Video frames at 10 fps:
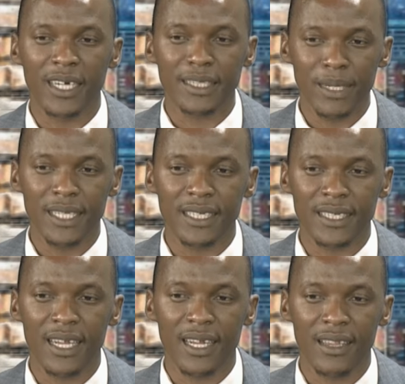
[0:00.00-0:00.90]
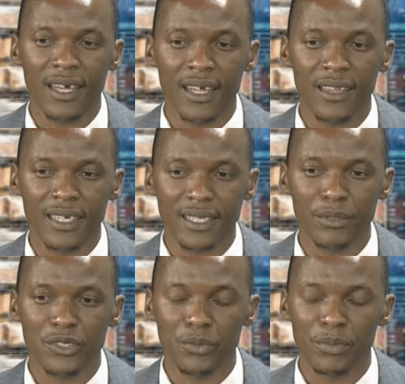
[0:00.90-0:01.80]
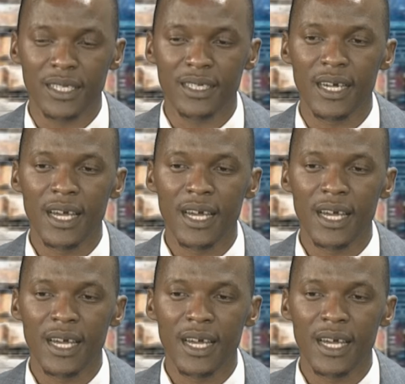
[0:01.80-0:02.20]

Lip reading: expenditures that they are supposed to meet,